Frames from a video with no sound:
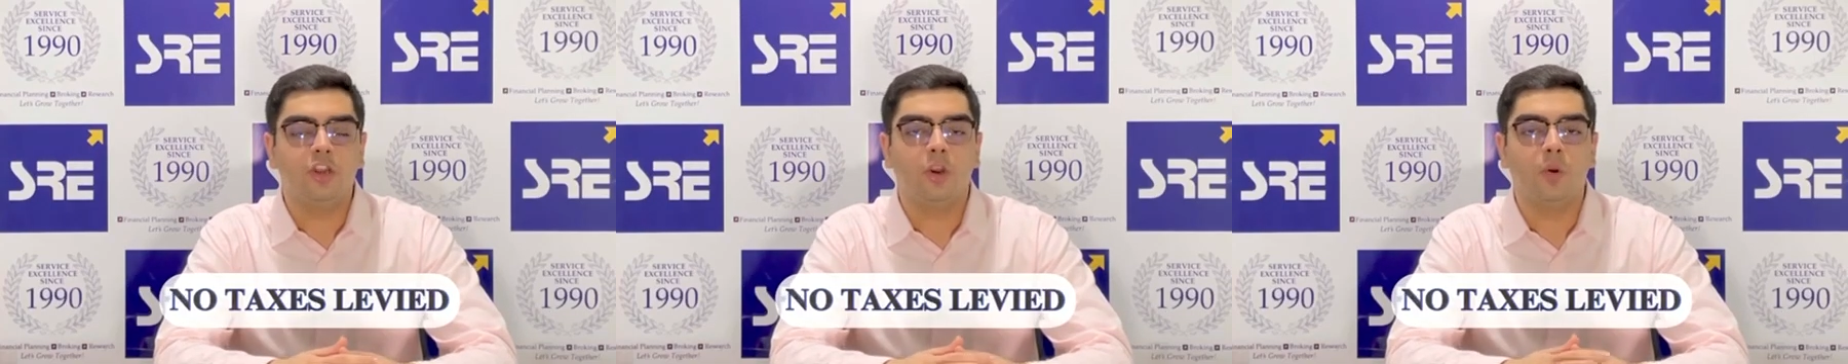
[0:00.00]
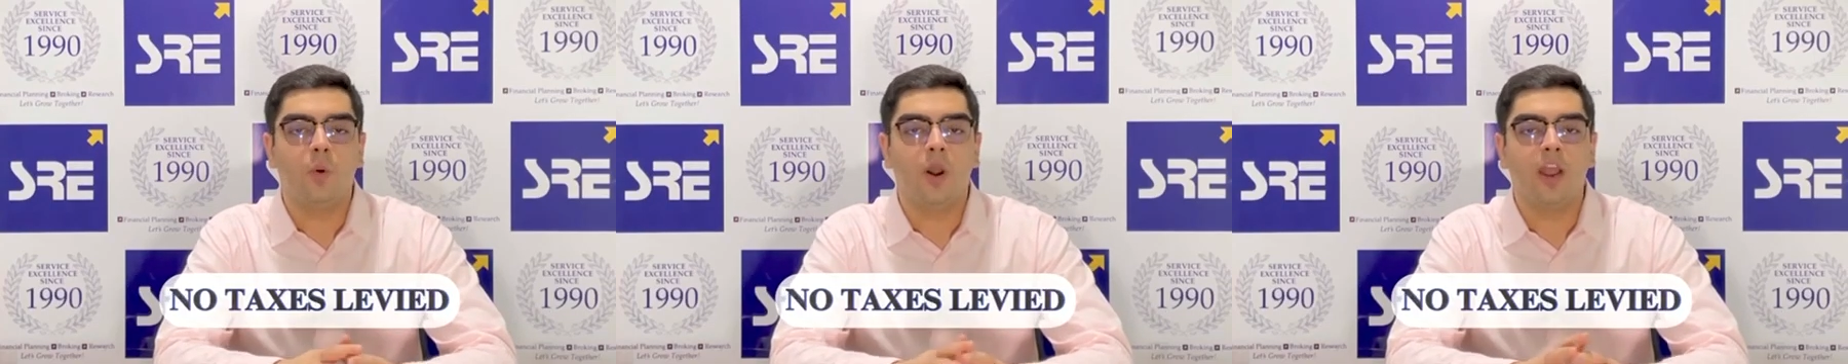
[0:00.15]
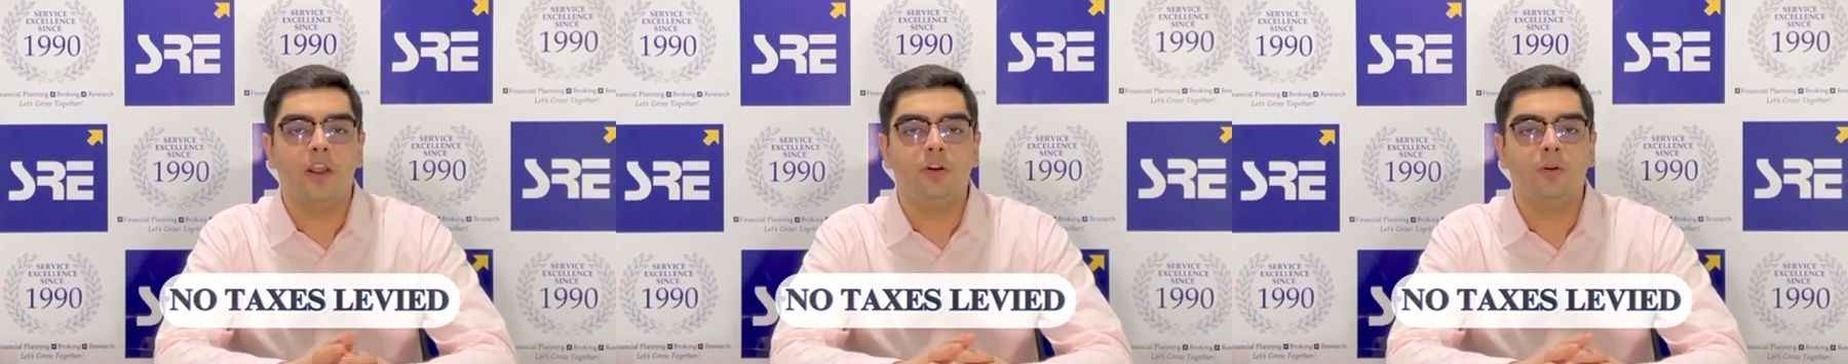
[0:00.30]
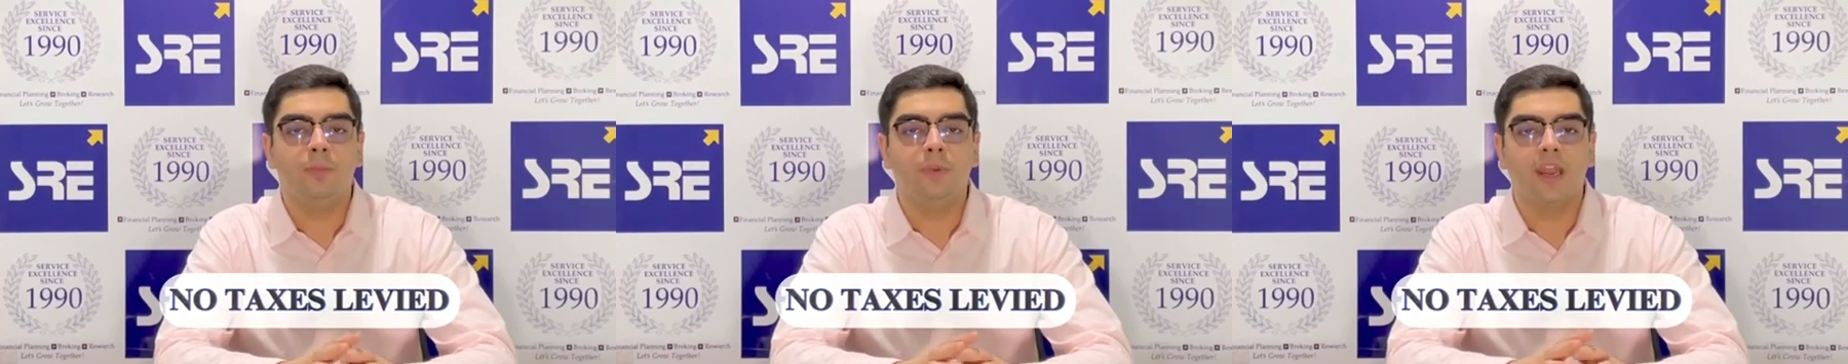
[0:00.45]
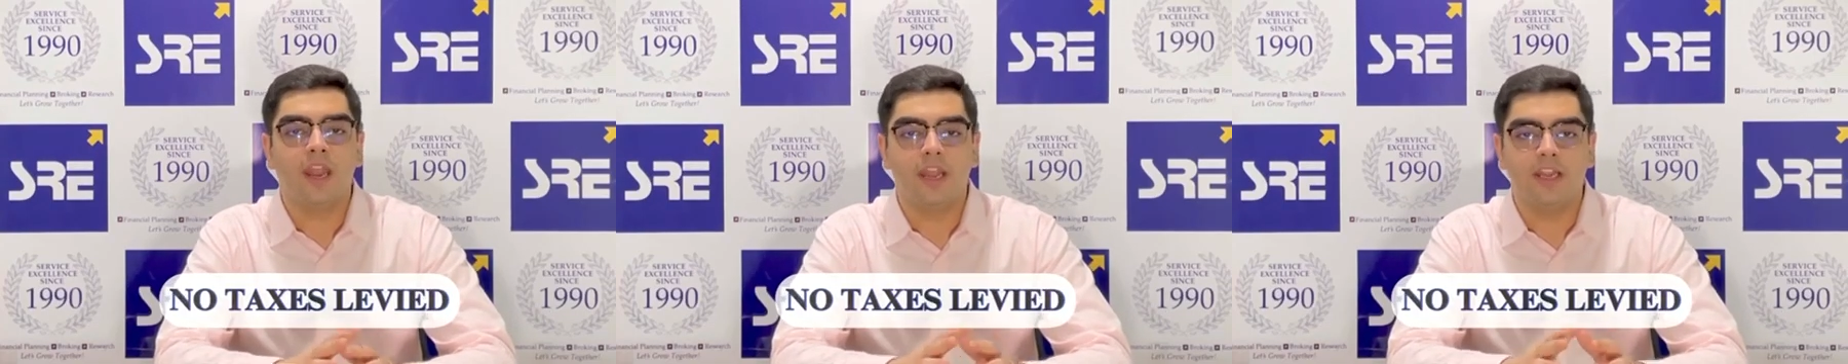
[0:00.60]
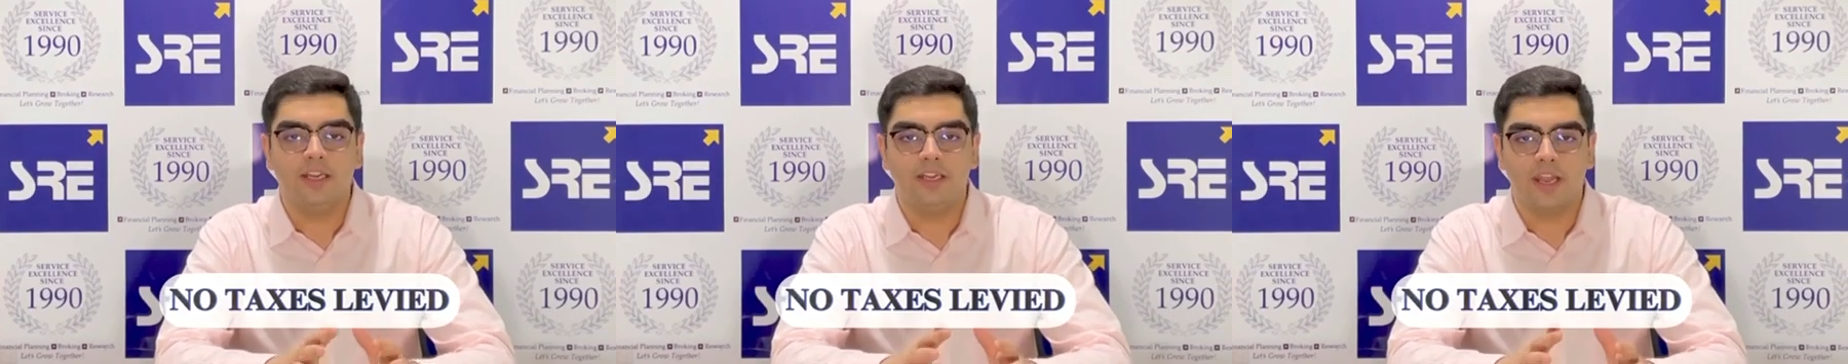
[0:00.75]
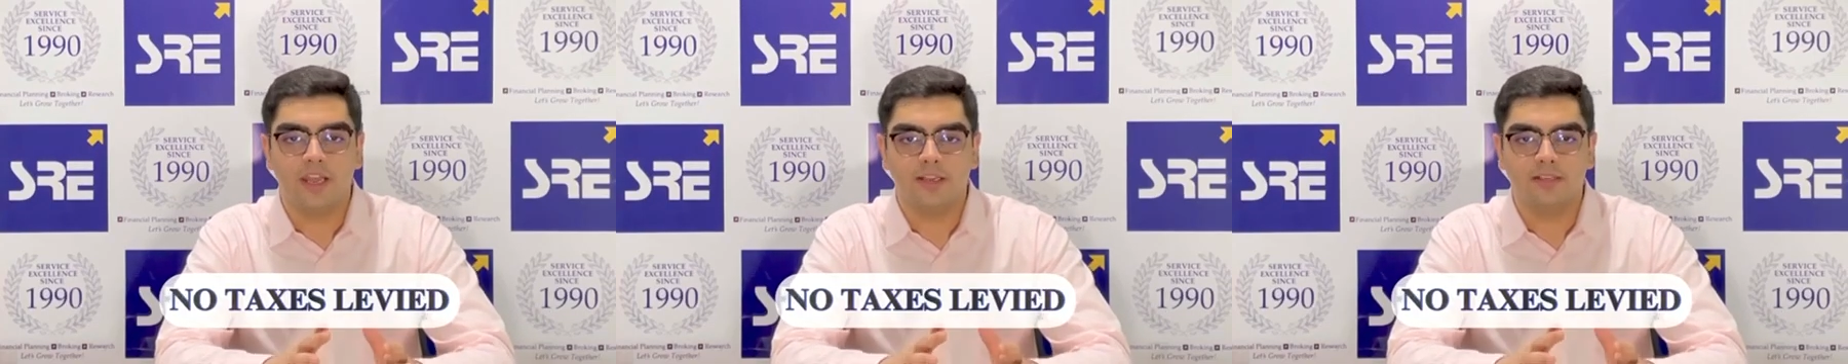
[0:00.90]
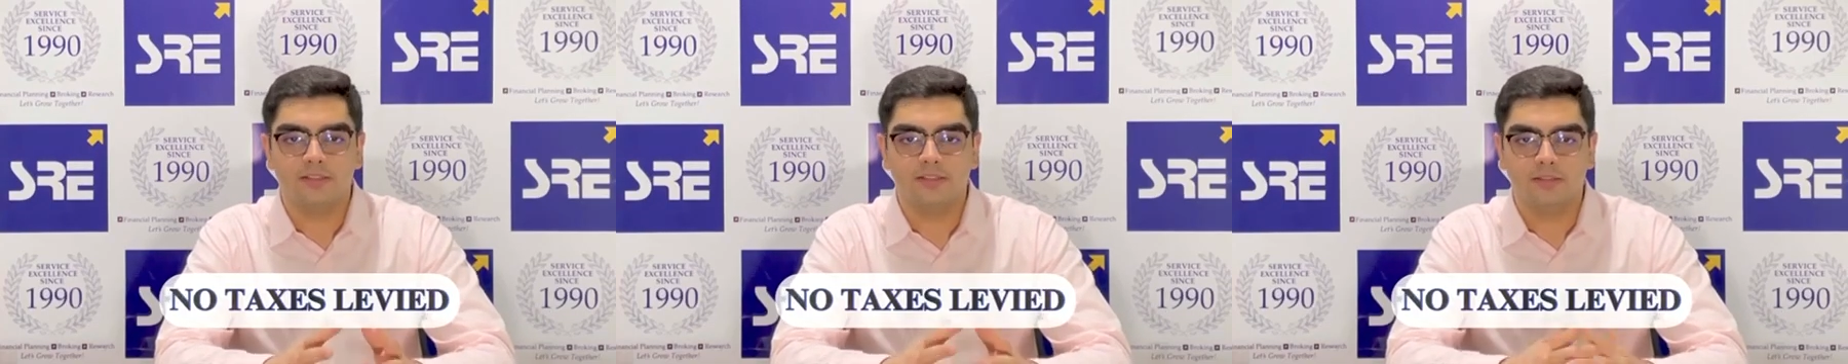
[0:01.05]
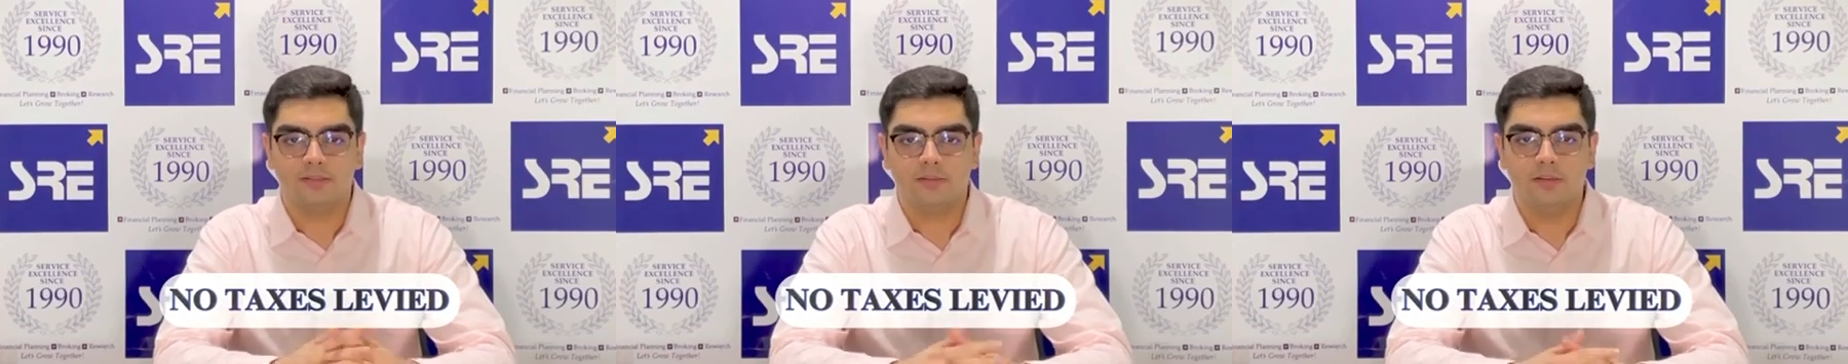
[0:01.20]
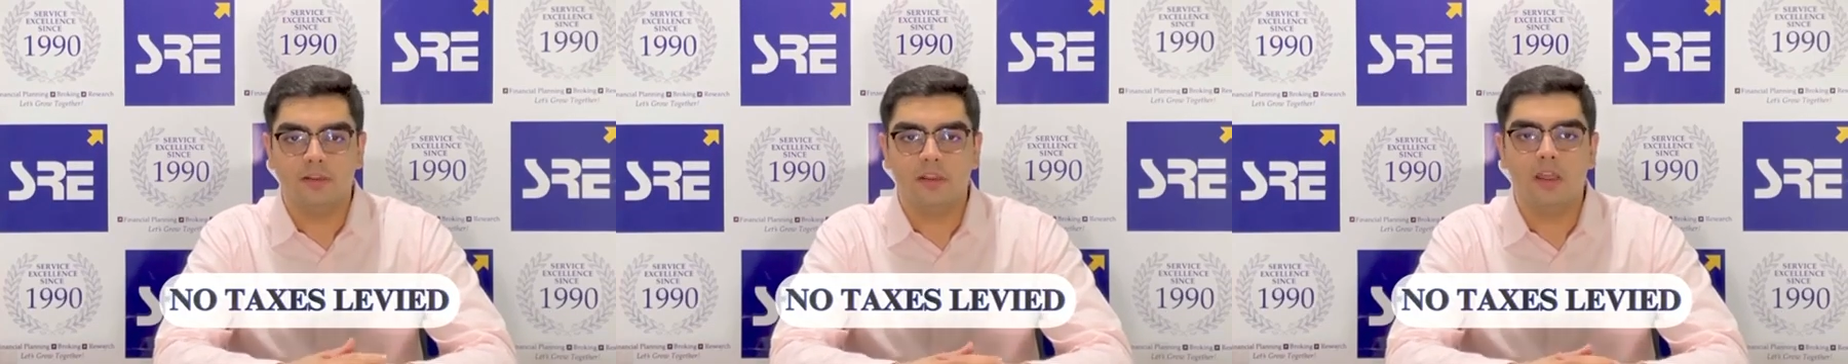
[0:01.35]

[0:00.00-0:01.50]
required to pay any tax.